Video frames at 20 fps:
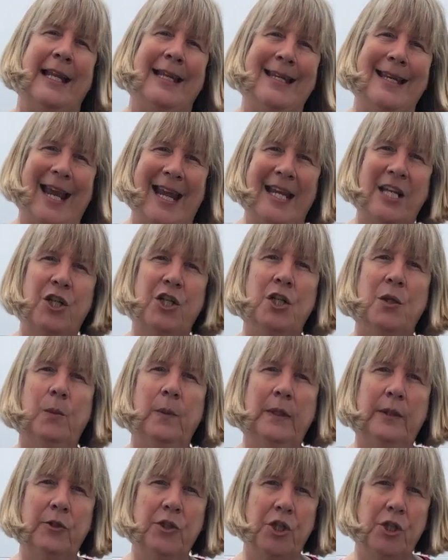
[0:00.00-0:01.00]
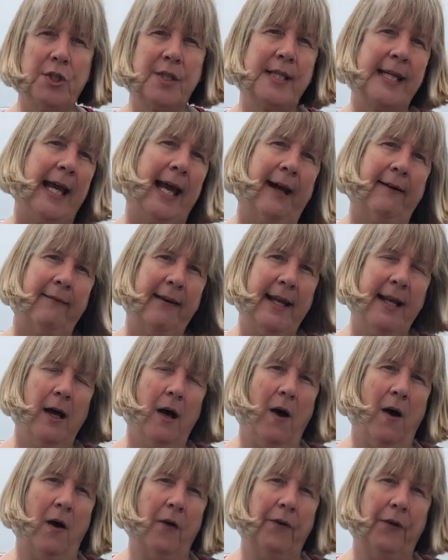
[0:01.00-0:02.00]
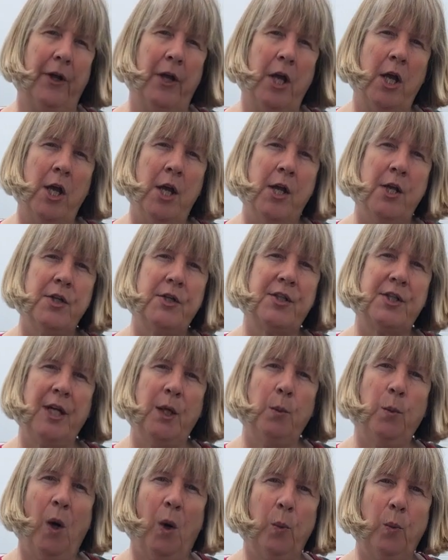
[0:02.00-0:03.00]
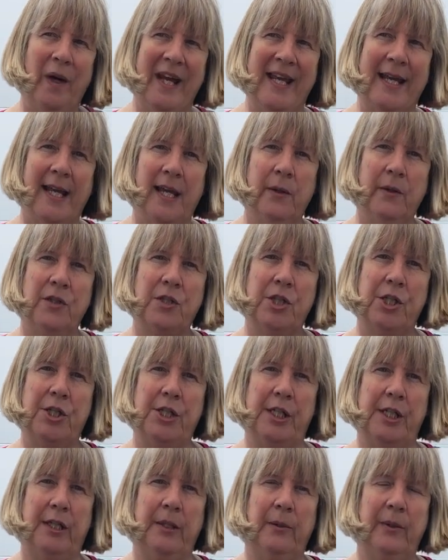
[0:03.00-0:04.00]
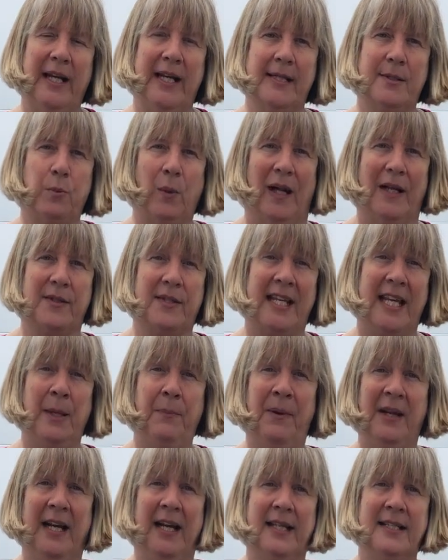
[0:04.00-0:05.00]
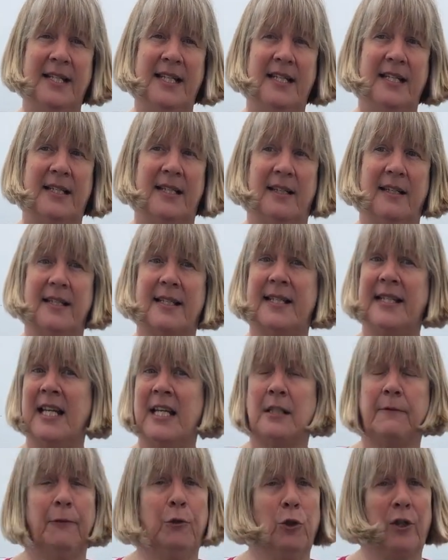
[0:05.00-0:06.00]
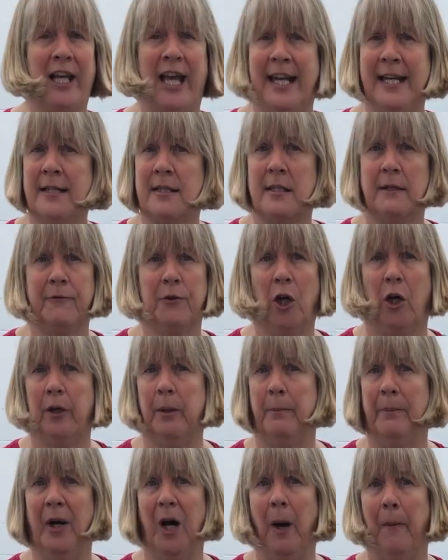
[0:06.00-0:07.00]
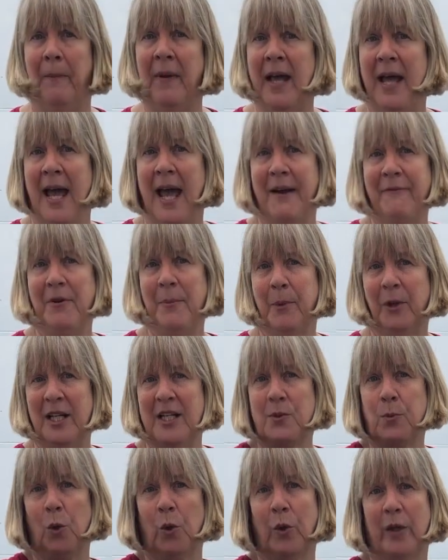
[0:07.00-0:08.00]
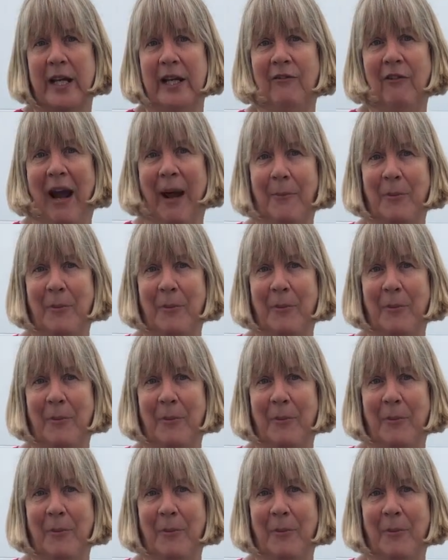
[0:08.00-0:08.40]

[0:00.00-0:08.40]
nature will just carry on. So what we're going to do is, whilst keeping our distance, 6 foot canes have gone a bomb. Everybody's walking around